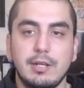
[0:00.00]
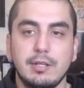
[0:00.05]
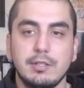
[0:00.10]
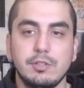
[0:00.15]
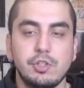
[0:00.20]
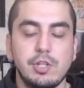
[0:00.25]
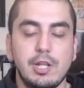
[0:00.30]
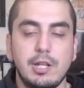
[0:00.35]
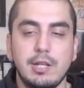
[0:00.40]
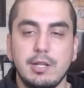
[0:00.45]

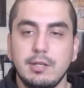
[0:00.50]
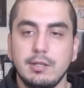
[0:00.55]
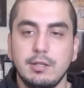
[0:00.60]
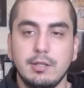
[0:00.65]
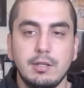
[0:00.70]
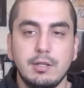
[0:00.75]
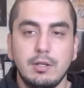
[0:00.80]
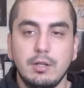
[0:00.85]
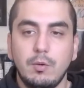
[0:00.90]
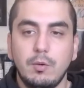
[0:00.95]
chilling,
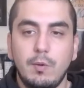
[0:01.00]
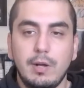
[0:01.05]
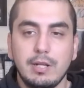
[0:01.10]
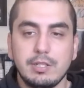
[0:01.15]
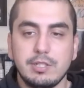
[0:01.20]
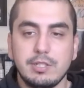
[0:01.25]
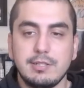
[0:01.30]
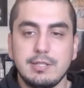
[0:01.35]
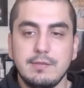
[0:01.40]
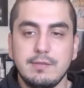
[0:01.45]

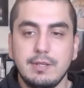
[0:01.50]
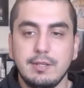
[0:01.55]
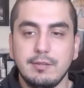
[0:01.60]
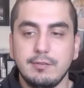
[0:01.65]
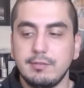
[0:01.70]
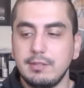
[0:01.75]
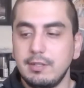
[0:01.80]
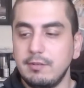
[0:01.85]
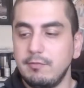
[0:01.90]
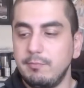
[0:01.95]
watching TV and
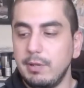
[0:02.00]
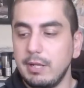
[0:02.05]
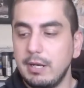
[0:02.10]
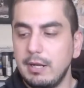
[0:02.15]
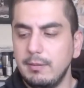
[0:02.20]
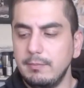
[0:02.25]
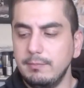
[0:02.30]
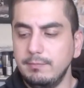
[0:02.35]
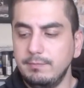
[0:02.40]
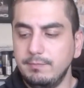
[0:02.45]
stuff.
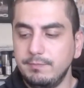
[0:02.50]
But